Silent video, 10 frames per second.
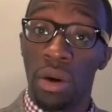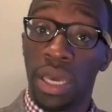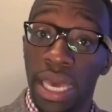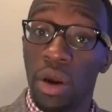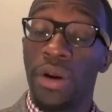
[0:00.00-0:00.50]

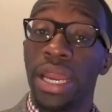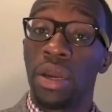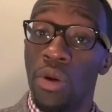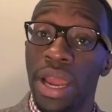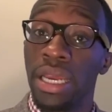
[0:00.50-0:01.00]
"Okay, all
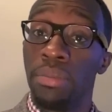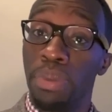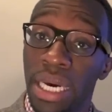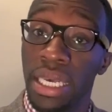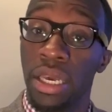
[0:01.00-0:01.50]
right,
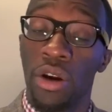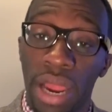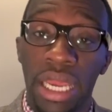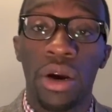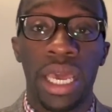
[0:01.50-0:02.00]
Billy, all
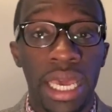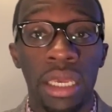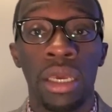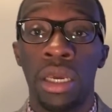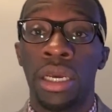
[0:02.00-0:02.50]
right, okay.